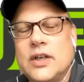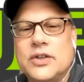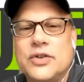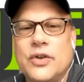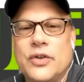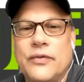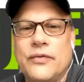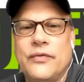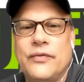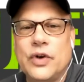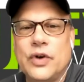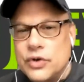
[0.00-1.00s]
So the
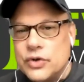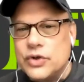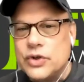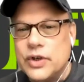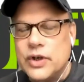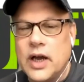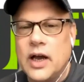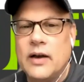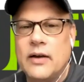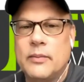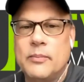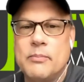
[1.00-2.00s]
first
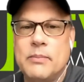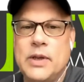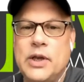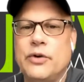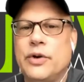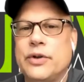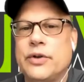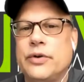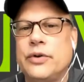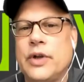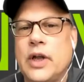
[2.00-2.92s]
miracle